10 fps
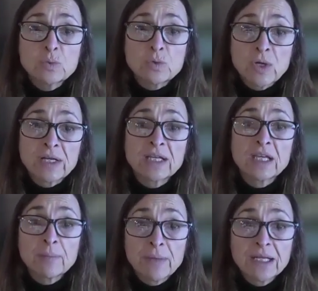We're trying to
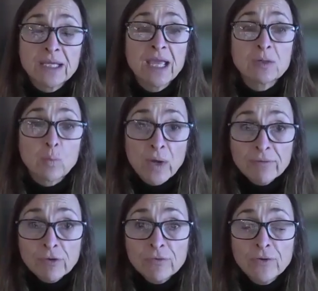get a Medicaid
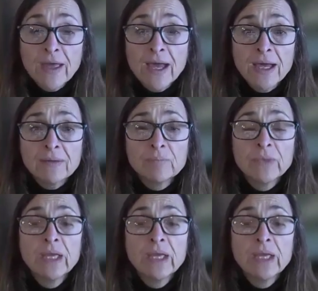waiver for that.